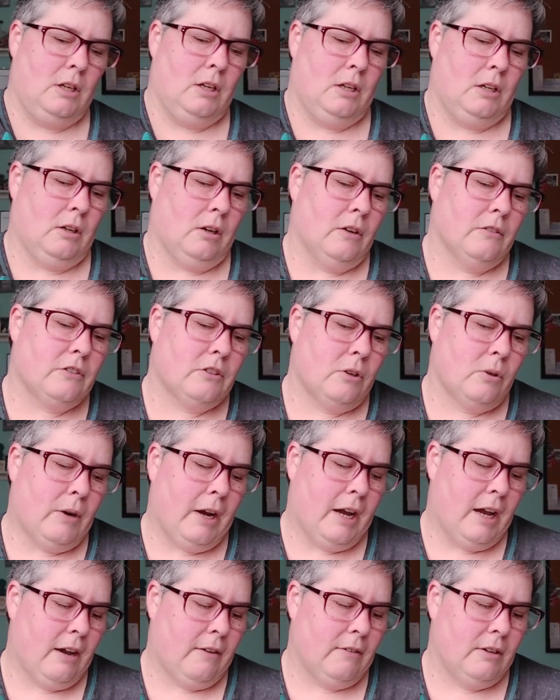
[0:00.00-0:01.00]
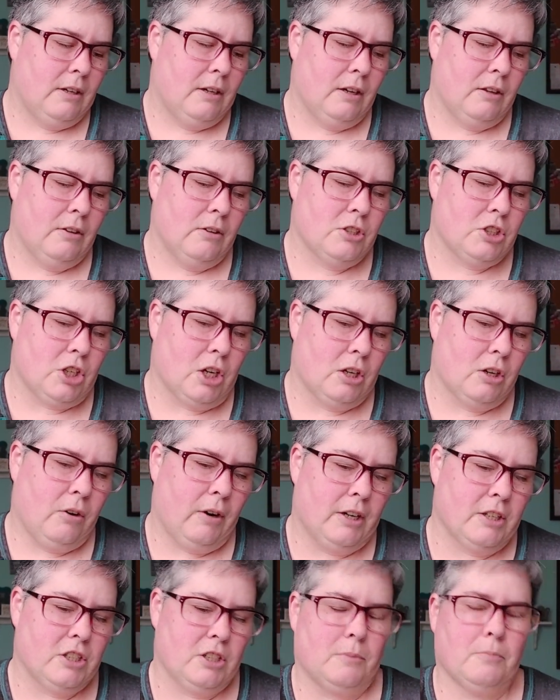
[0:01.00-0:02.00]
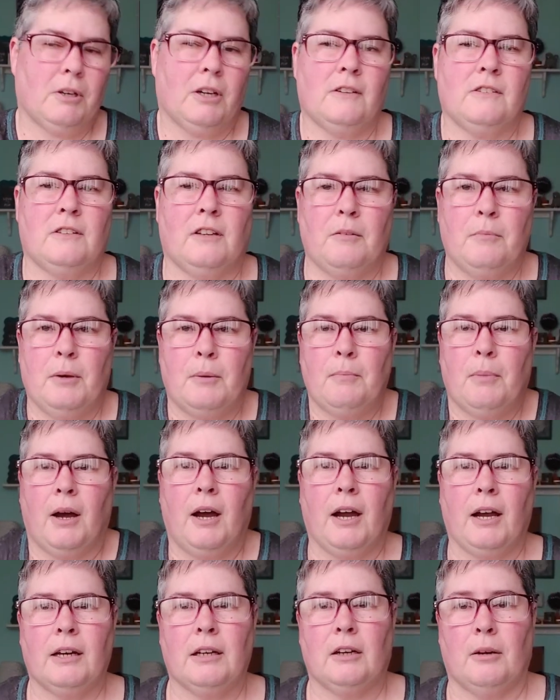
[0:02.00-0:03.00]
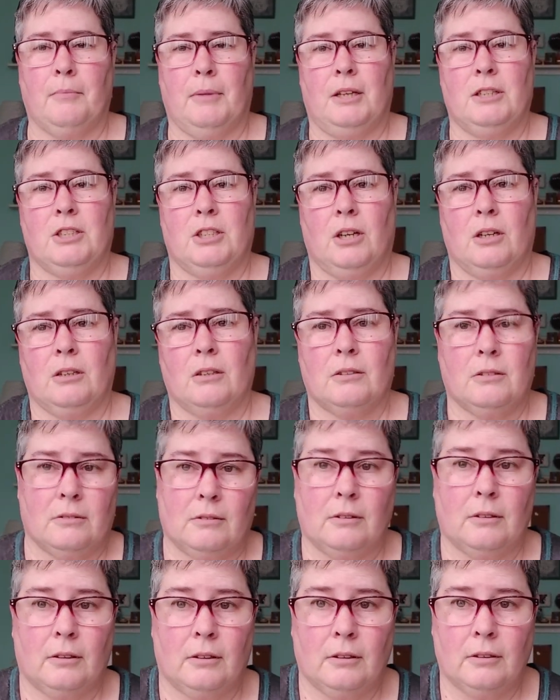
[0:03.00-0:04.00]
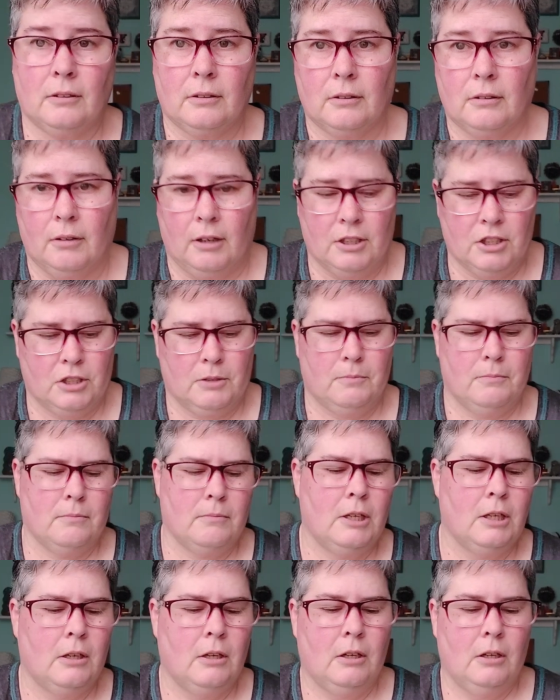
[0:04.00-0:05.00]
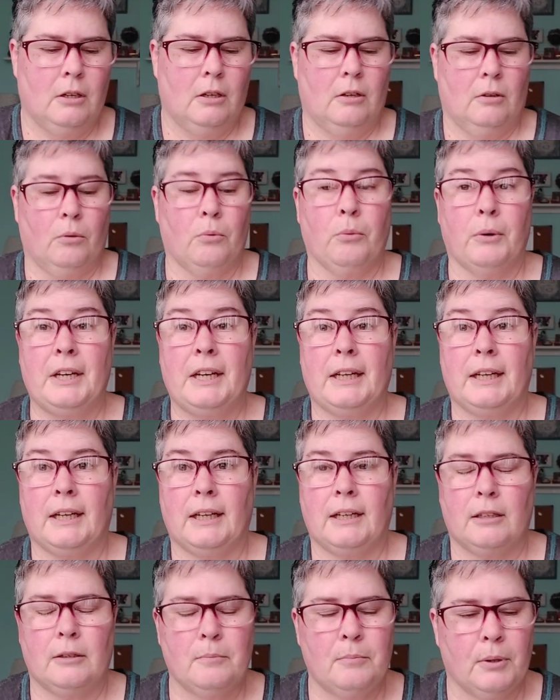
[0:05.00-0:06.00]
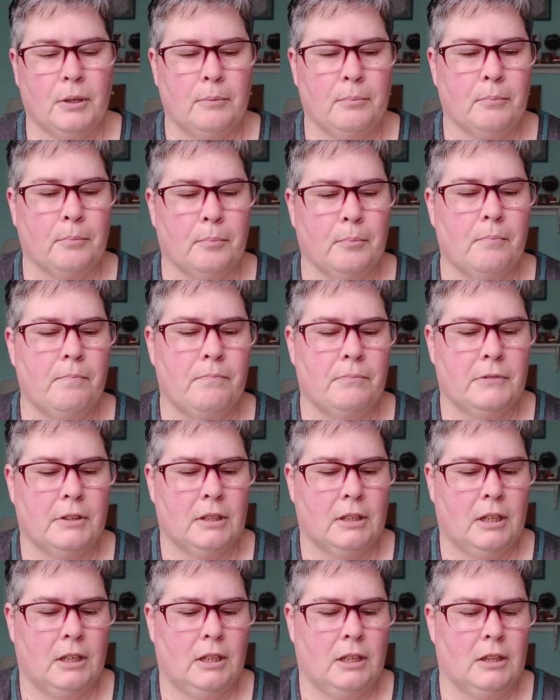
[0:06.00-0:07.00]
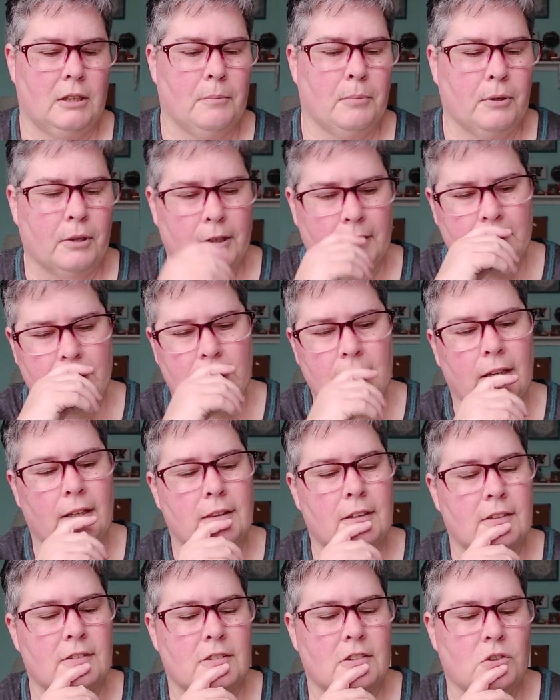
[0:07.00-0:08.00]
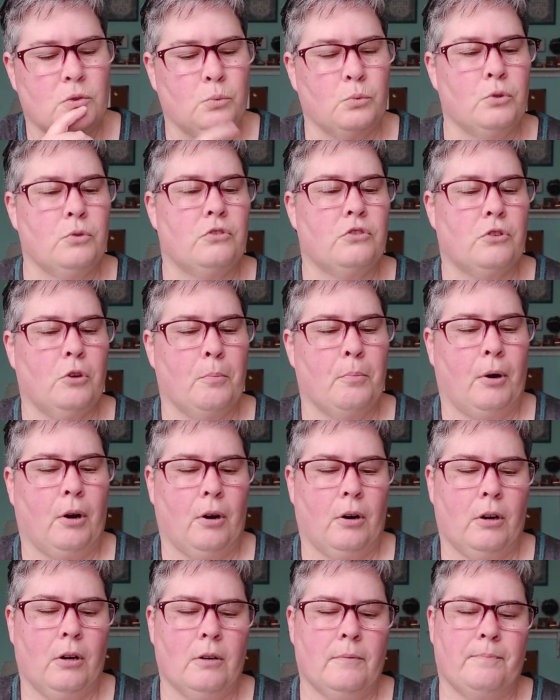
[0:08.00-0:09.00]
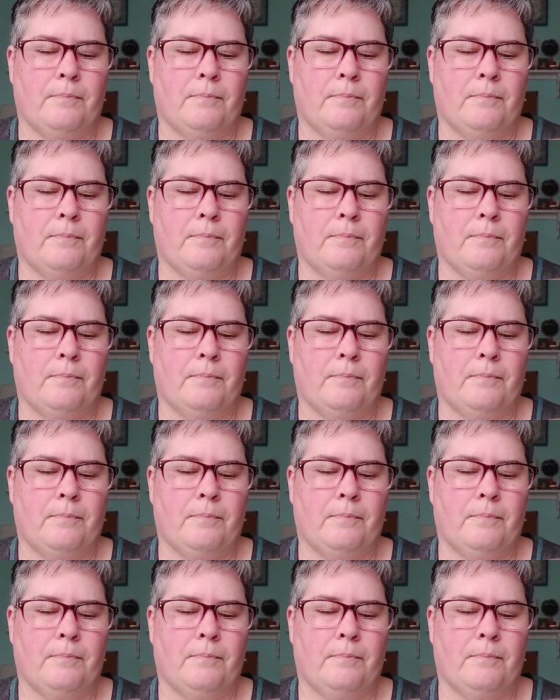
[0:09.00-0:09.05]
And also, I have another John Grisham because I've been behind on my John Grisham reading, but getting the books. And this is Rooster Bar.